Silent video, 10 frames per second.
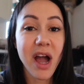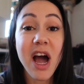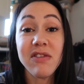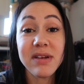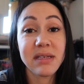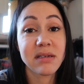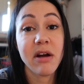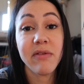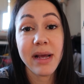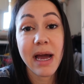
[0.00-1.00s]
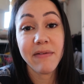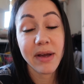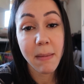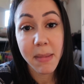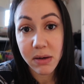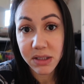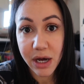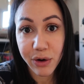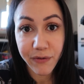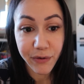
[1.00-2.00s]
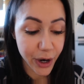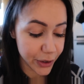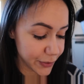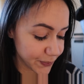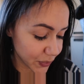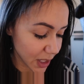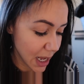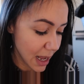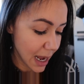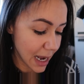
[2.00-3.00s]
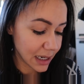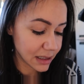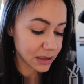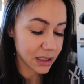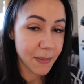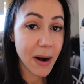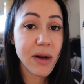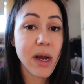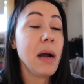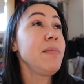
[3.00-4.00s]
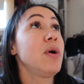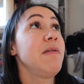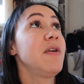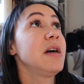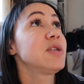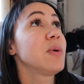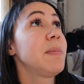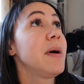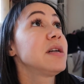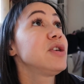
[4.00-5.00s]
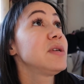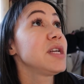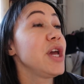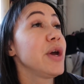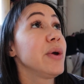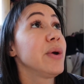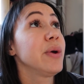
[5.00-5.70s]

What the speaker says: Iris is currently having a meltdown of her own. And apparently I'm not invited to her party, or is it you?